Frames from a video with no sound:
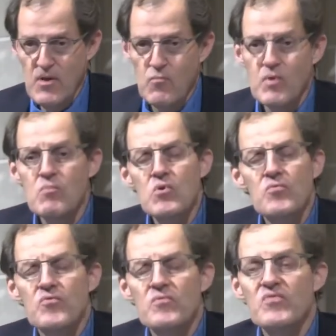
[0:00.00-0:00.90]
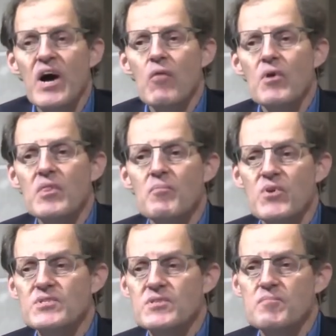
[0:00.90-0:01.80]
We moved from following the
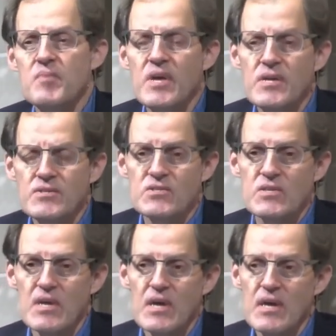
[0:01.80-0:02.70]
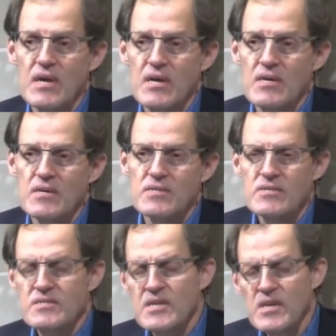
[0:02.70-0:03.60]
Prince of Peace to
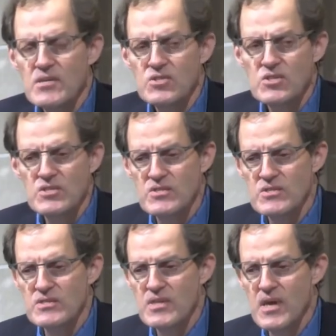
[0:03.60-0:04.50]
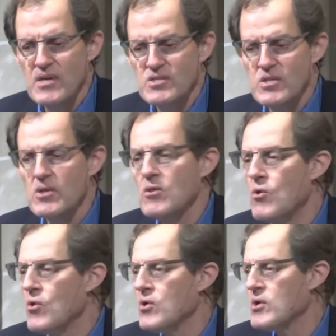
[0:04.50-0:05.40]
seeing Jesus as the
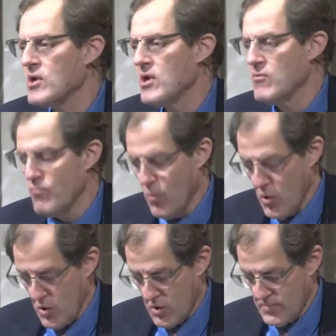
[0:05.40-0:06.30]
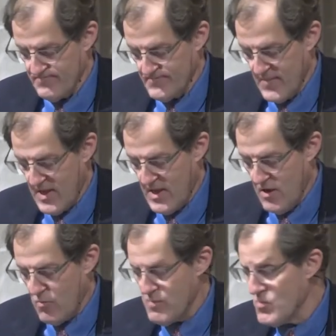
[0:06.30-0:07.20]
Lord of War.
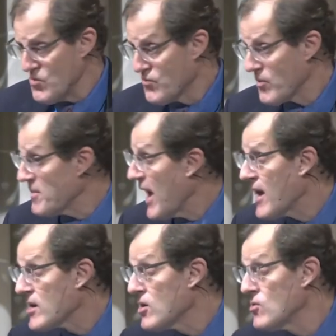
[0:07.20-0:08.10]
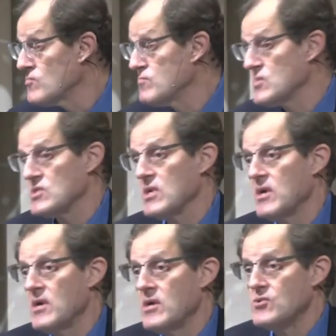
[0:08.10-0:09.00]
We moved from catacombs
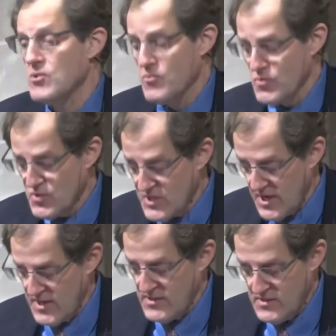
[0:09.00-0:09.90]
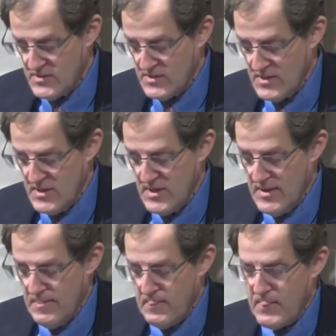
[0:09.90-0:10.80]
to crusades.
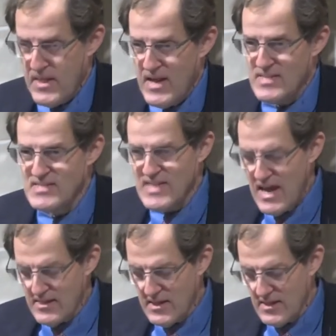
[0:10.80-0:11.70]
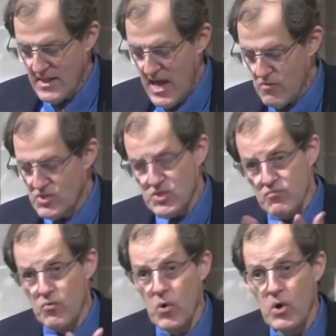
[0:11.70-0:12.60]
And sadly, the language
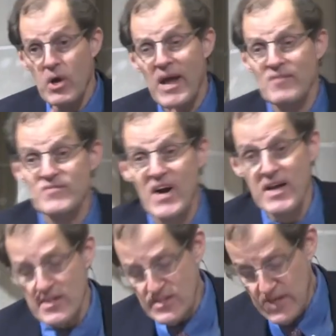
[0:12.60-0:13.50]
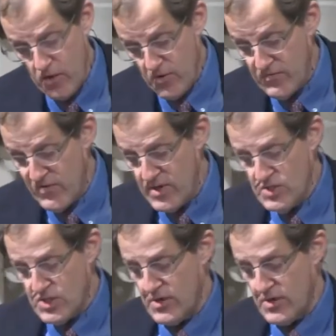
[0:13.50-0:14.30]
of war and violence and revenge and